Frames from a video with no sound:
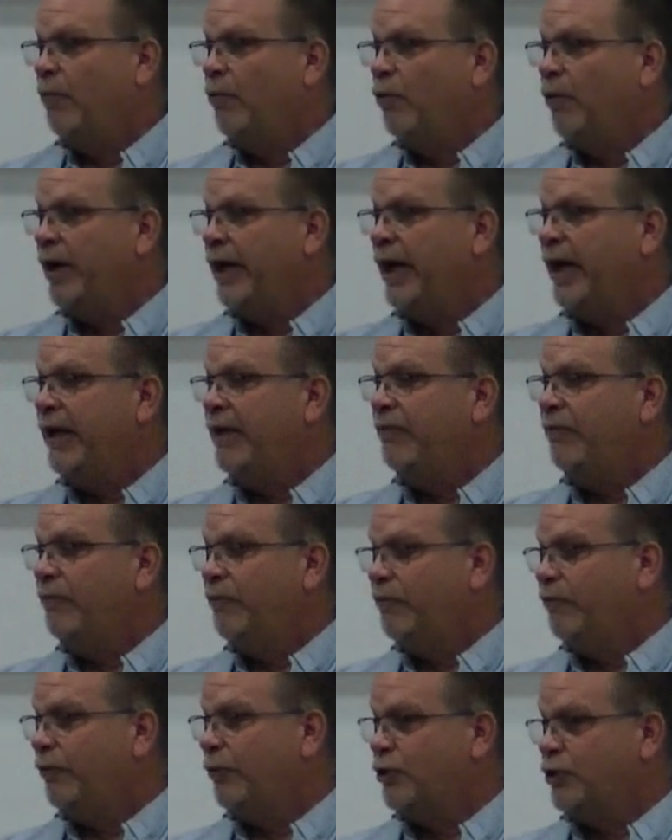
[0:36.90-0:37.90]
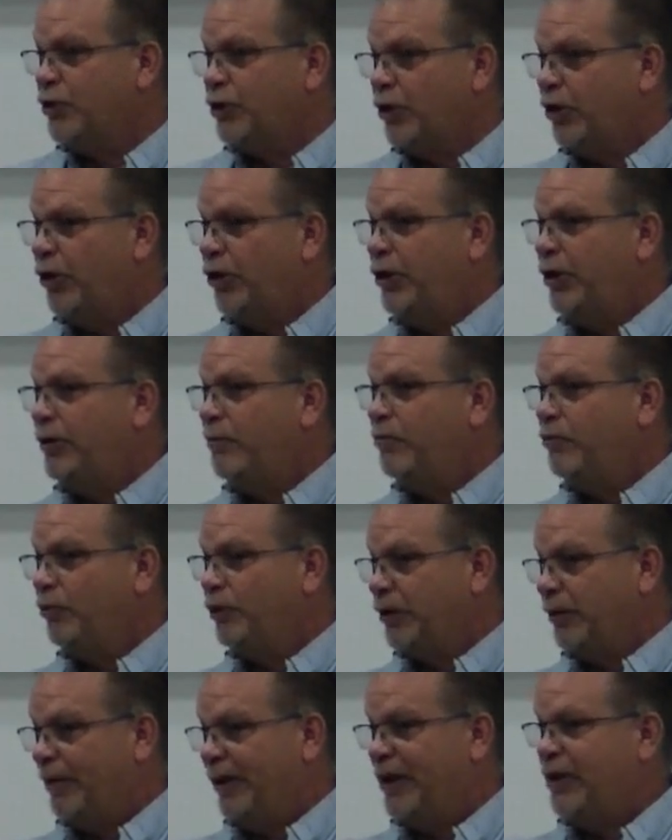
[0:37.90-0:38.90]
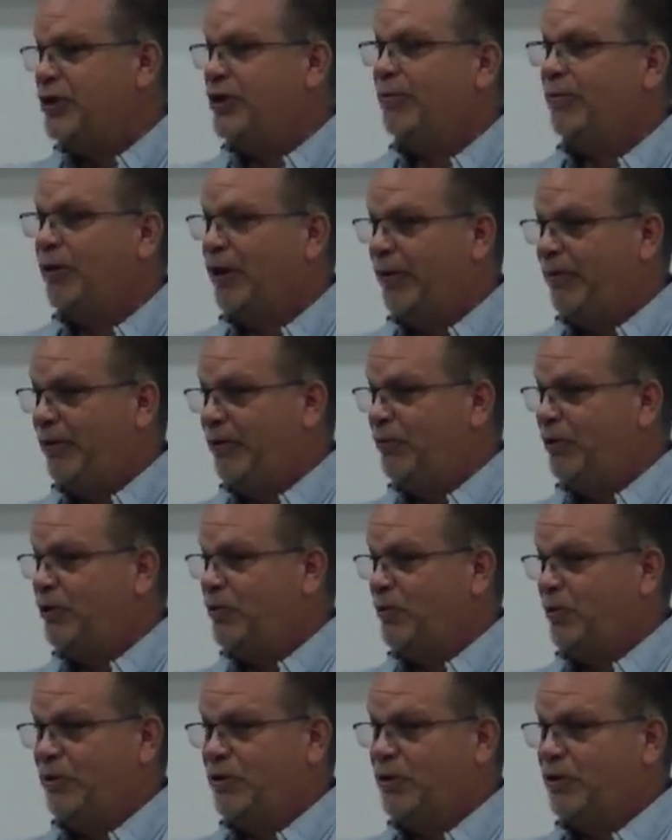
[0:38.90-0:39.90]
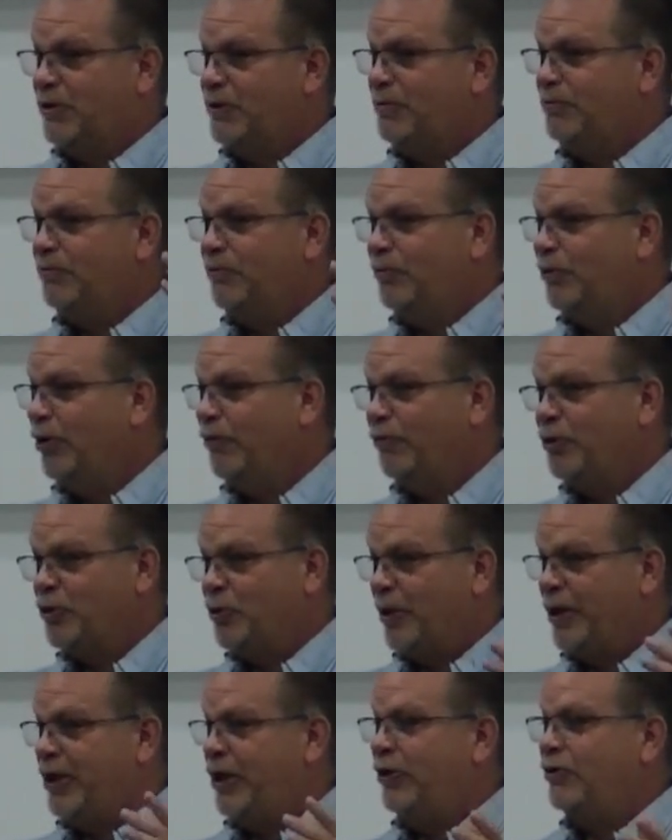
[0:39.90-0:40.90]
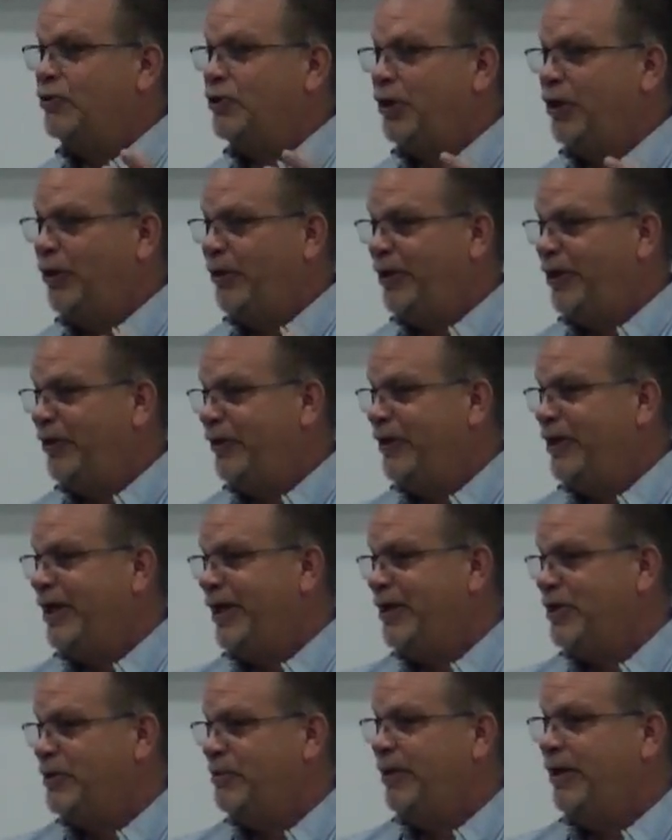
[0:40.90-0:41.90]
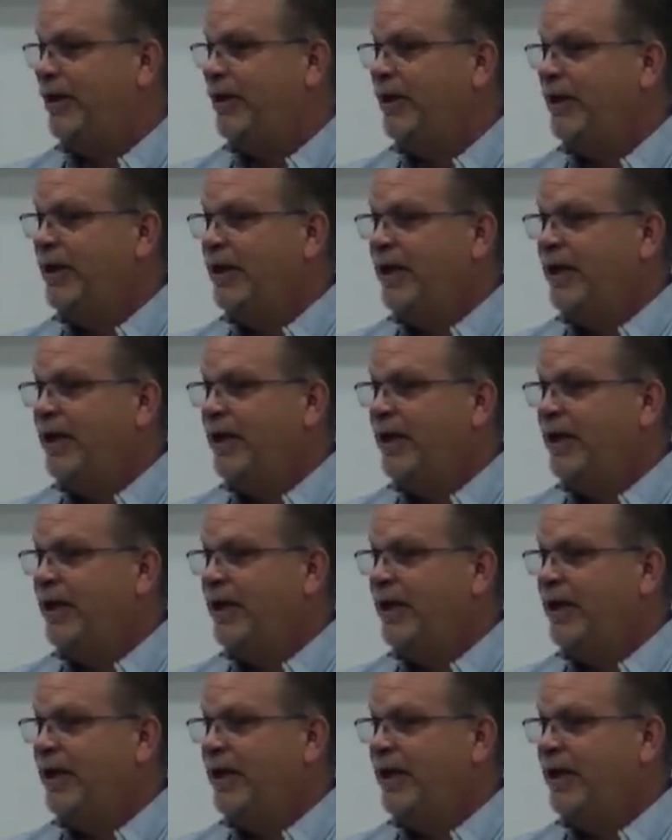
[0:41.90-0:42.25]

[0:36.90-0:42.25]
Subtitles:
When I first started with the police department, which was over 20 years ago here in Kinsman,